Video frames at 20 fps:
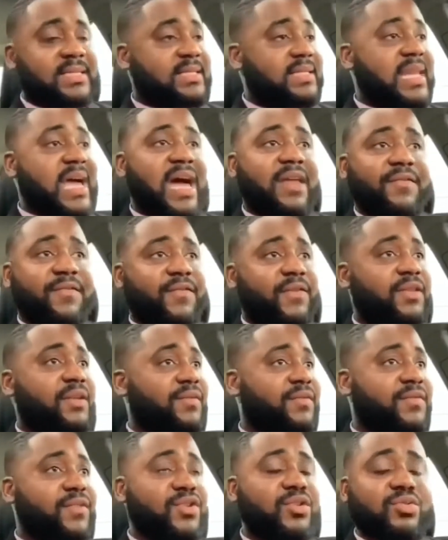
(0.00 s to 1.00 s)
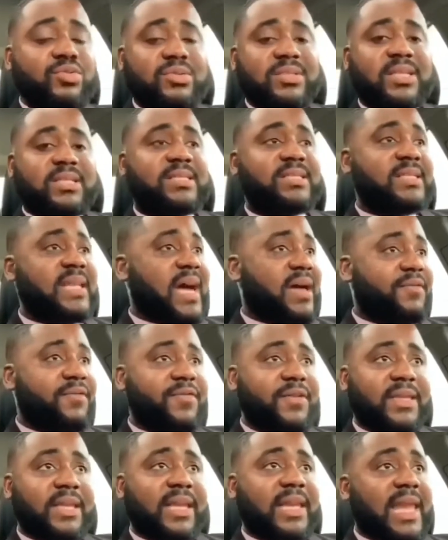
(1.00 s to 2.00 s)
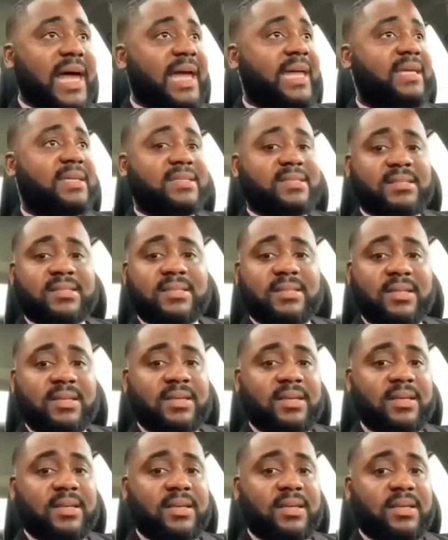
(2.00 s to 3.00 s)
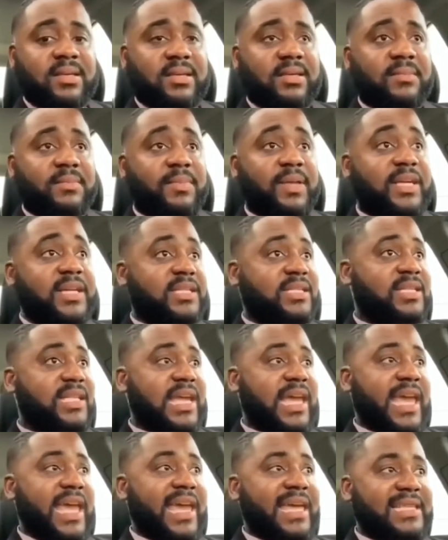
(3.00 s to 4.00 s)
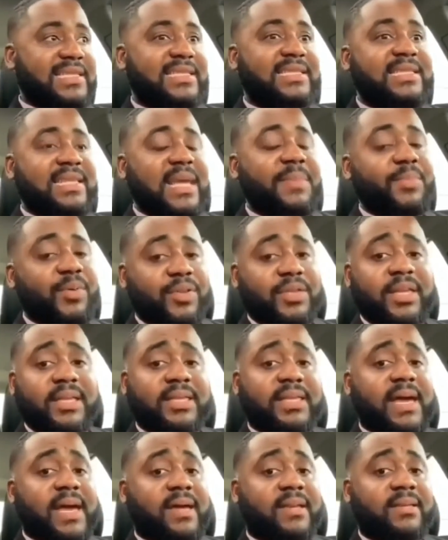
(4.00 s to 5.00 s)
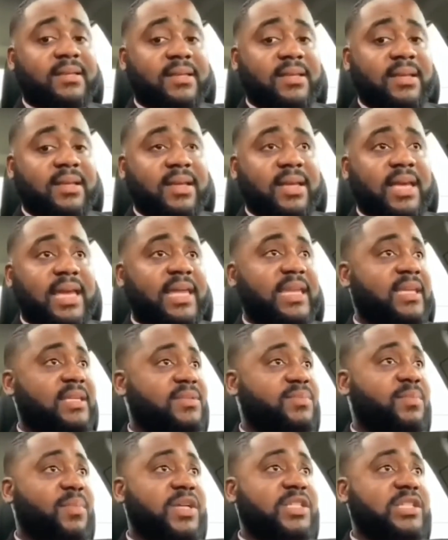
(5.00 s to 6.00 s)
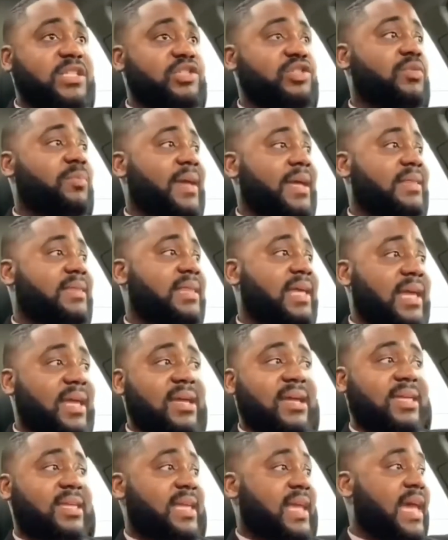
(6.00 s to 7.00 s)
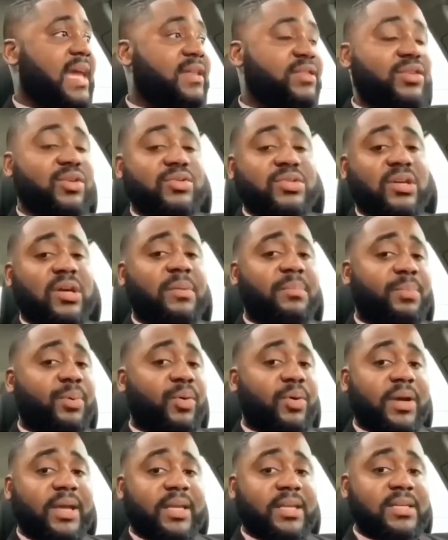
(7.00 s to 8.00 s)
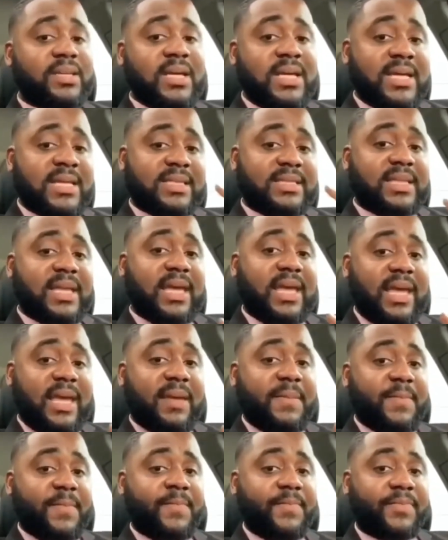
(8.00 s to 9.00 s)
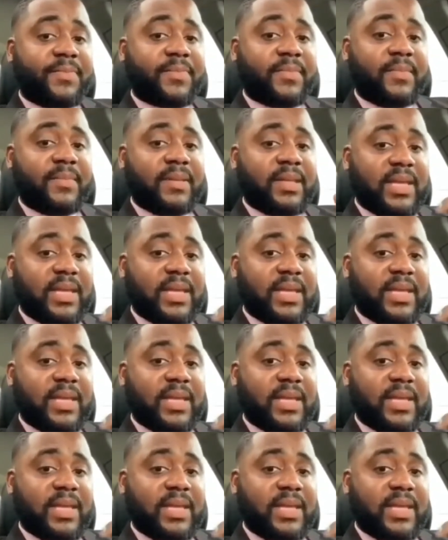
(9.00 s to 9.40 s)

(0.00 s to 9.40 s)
It's not for the views. It's not for the likes. Because it's deeper than that. And as much as you may think, yeah, those are important, to him,